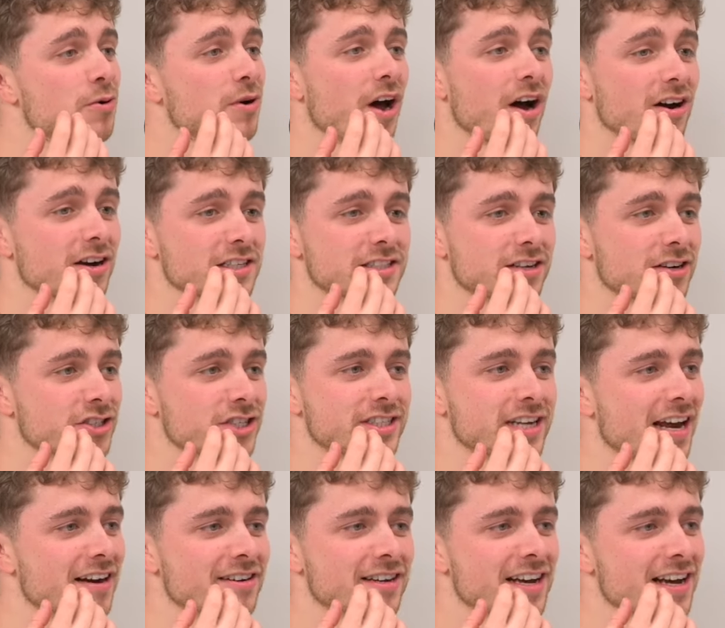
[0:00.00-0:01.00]
nice. I just
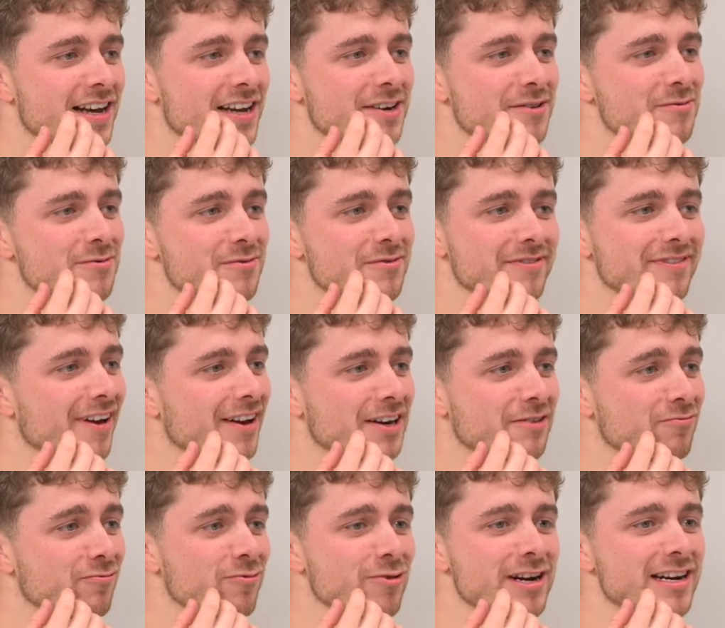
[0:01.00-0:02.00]
had like
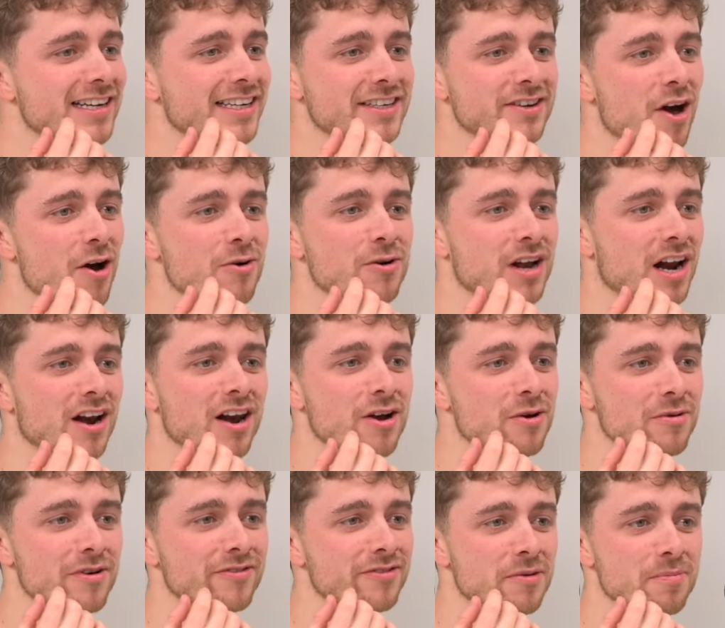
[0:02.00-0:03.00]
really no
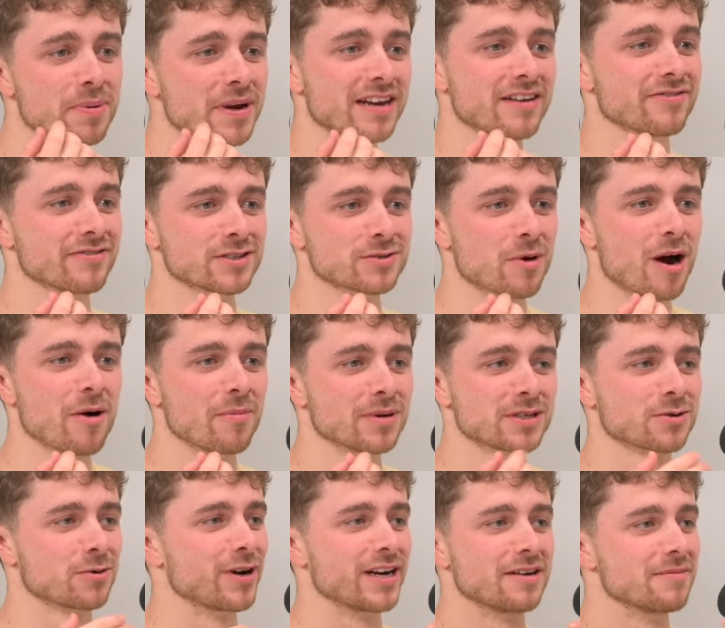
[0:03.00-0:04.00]
clue of the beef as well
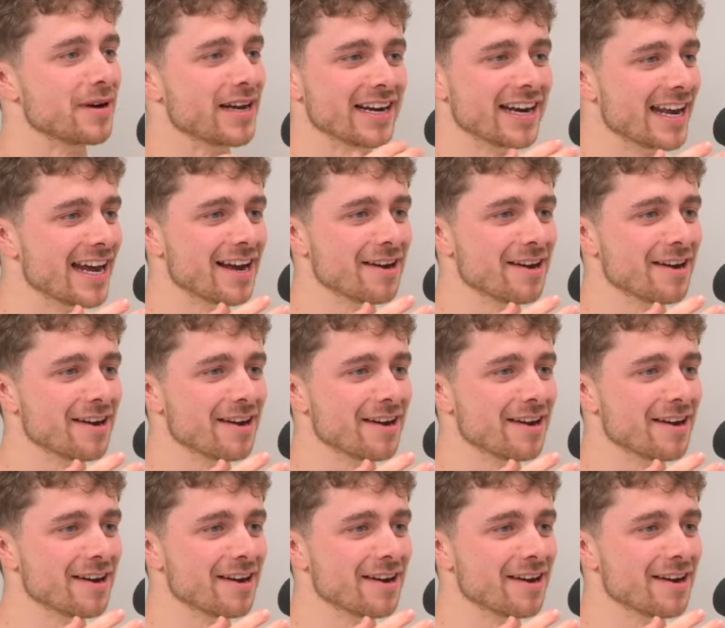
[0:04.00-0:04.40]
between yeah. me